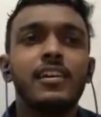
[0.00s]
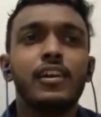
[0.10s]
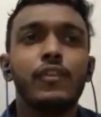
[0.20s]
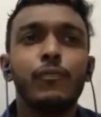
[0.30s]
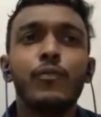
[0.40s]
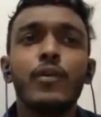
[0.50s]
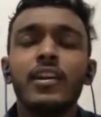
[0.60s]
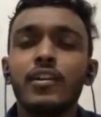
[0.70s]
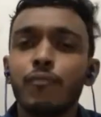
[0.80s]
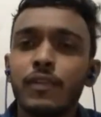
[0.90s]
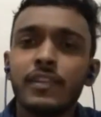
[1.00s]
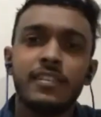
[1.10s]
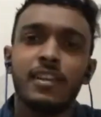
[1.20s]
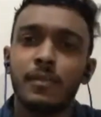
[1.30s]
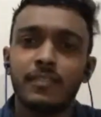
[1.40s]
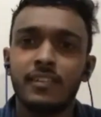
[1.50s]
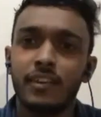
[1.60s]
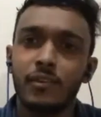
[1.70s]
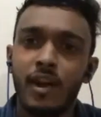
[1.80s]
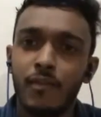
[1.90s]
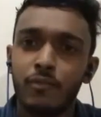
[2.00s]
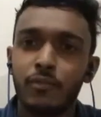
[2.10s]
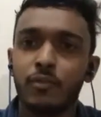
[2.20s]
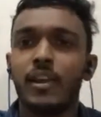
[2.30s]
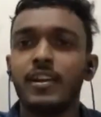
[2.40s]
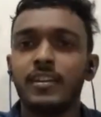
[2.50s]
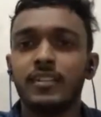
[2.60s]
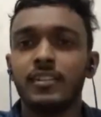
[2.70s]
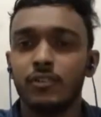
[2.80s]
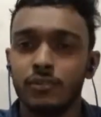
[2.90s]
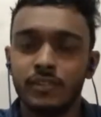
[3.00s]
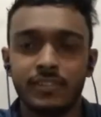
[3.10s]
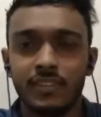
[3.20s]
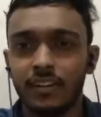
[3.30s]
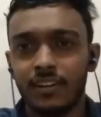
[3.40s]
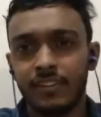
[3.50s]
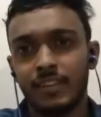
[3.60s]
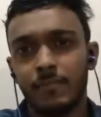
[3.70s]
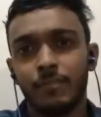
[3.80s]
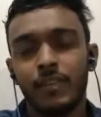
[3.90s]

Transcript: if you are in first semester, you have to write UGC net exam,